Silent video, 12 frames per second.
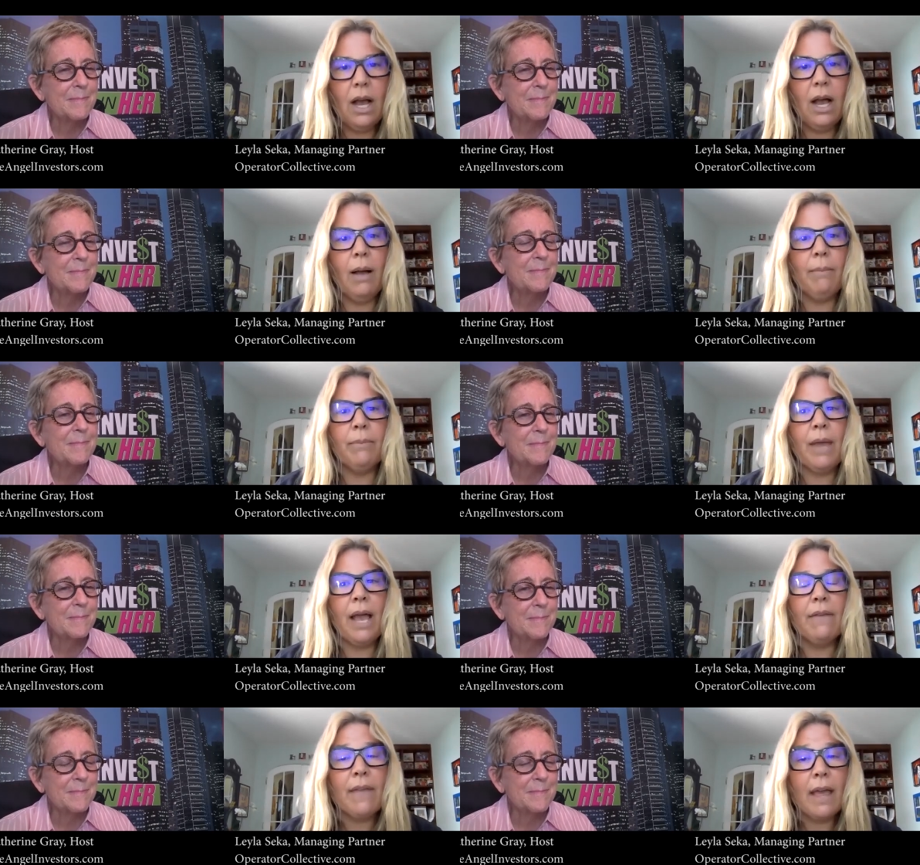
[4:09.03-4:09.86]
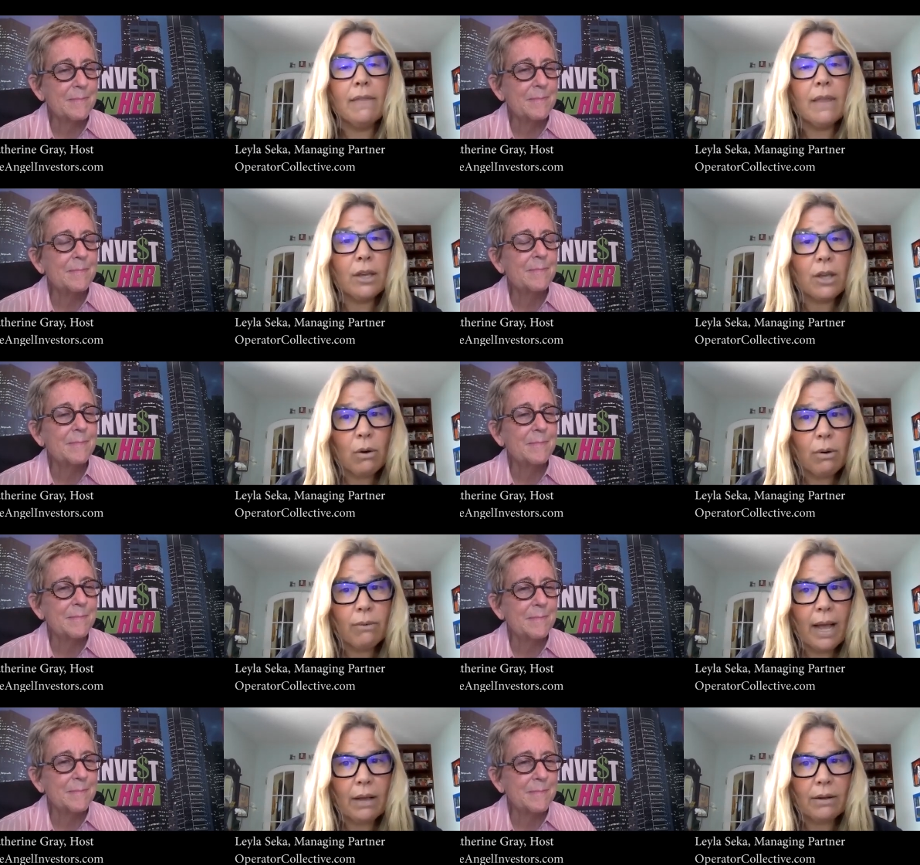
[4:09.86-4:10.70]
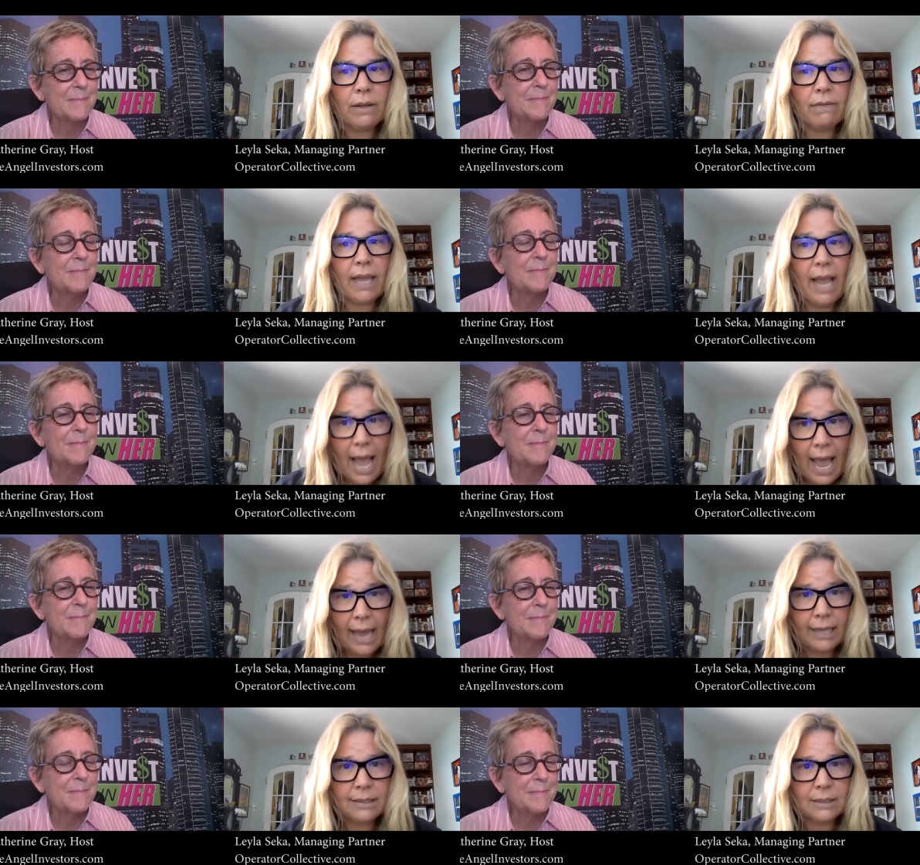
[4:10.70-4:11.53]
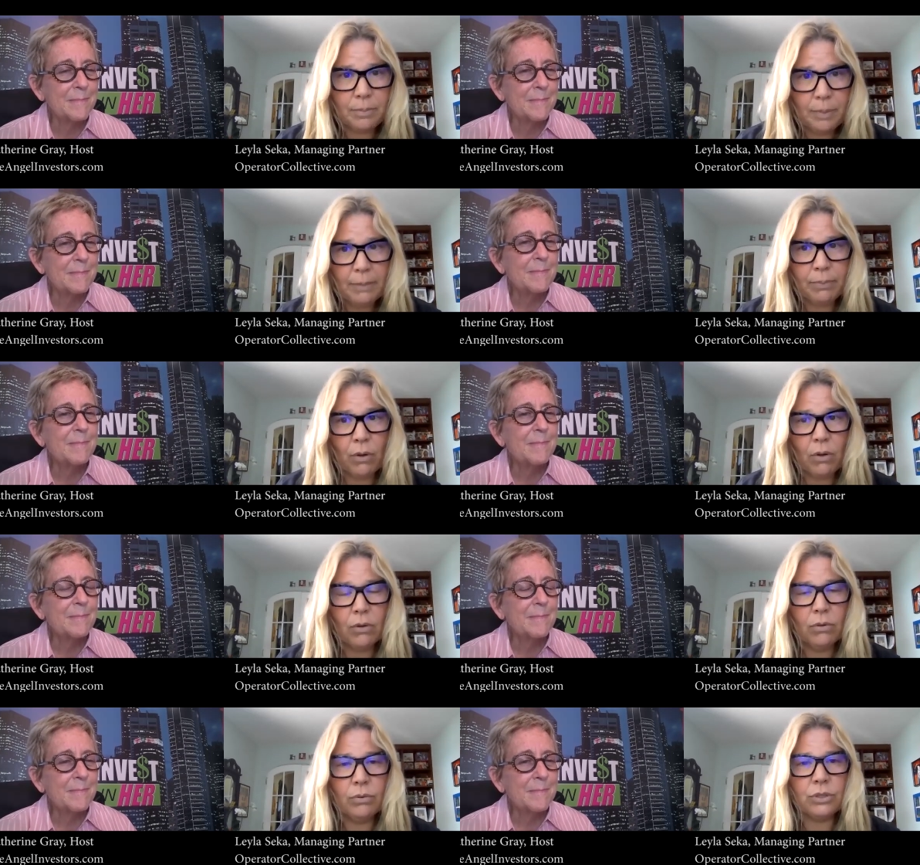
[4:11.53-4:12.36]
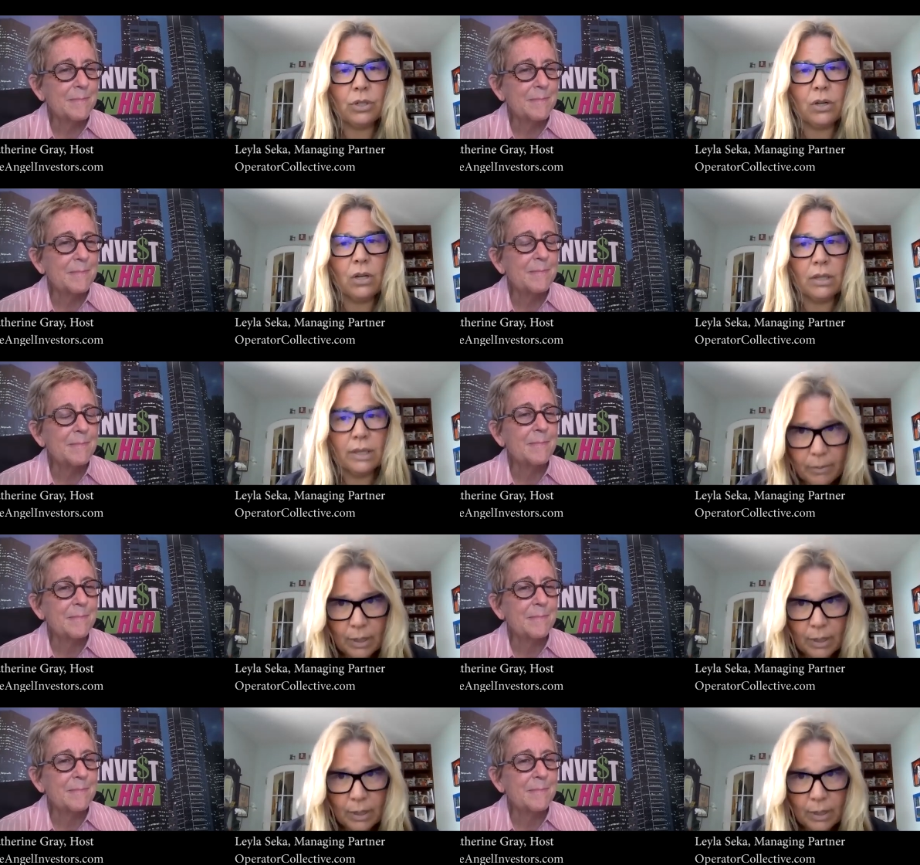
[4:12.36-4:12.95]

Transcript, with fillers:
Speaker 1: Um, and then they go around and they ask people, which are called